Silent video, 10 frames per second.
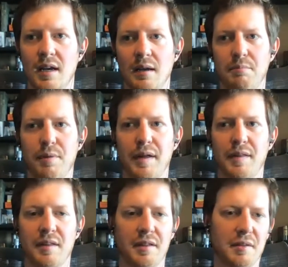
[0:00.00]

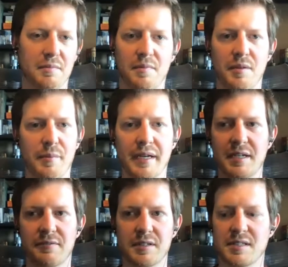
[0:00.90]
But the big
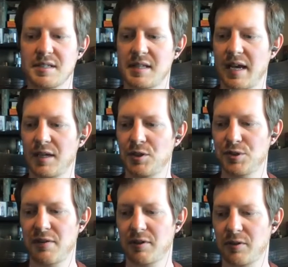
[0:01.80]
difference is that you're
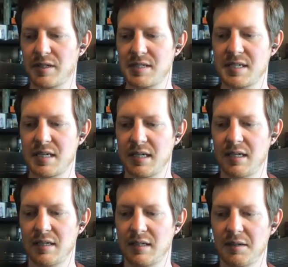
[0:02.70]
never going to see
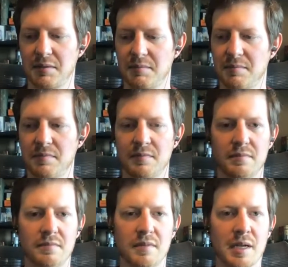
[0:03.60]
an
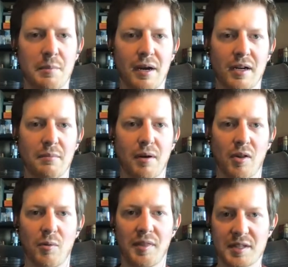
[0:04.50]
American
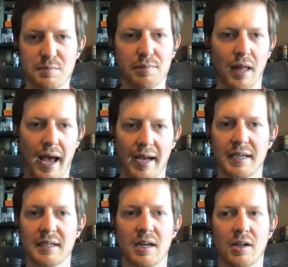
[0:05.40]
barley wine that's black
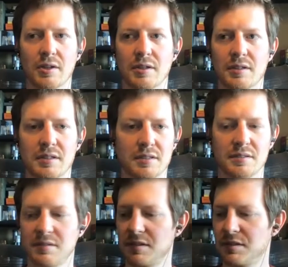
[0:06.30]
in color.
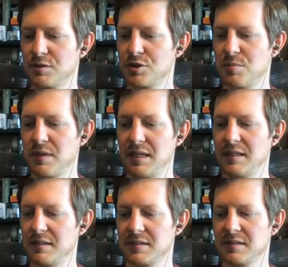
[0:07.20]
It should
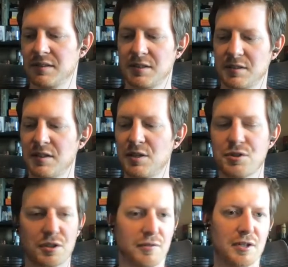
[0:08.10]
be, they
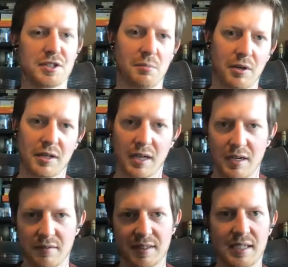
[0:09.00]
usually fall somewhere in
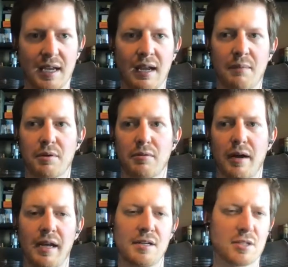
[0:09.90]
kind of the amber
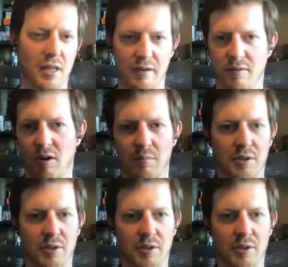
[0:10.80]
range, a lot of caramel and